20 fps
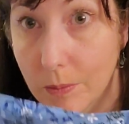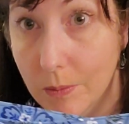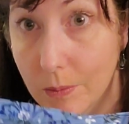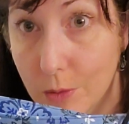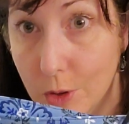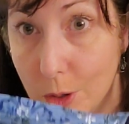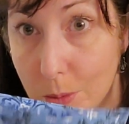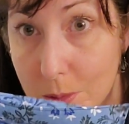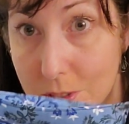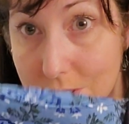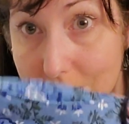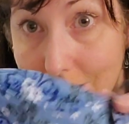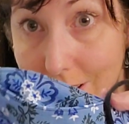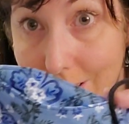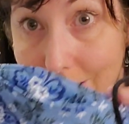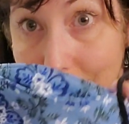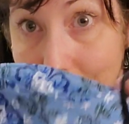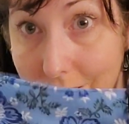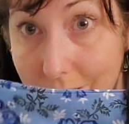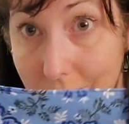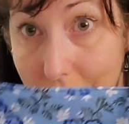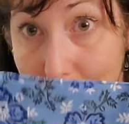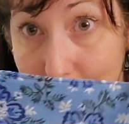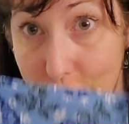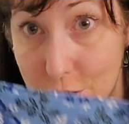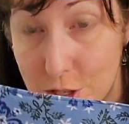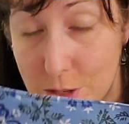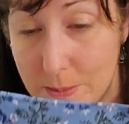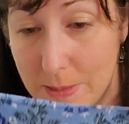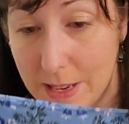we're almost done.
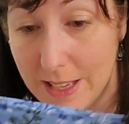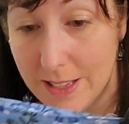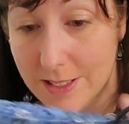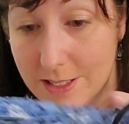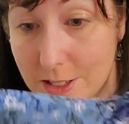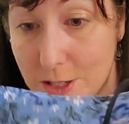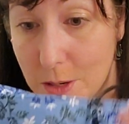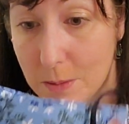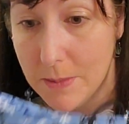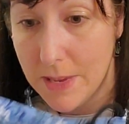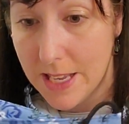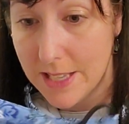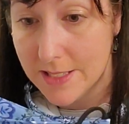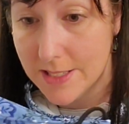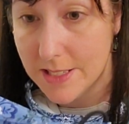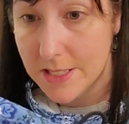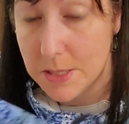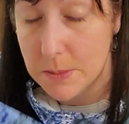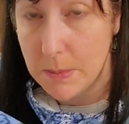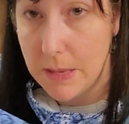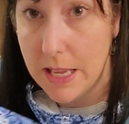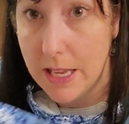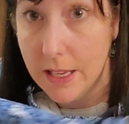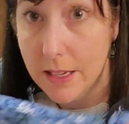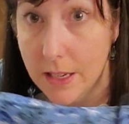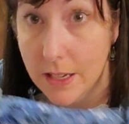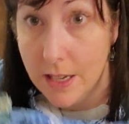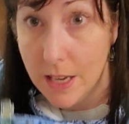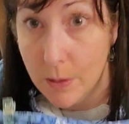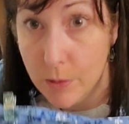There's your mask. Your mask is made,
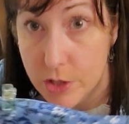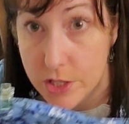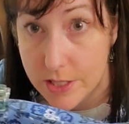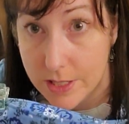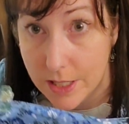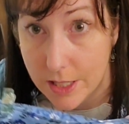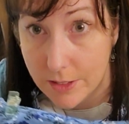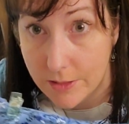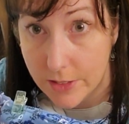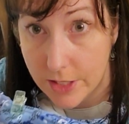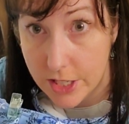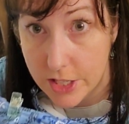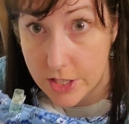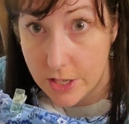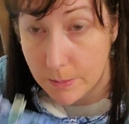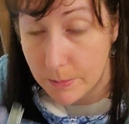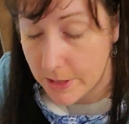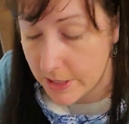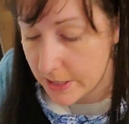and now we're just going to finish up the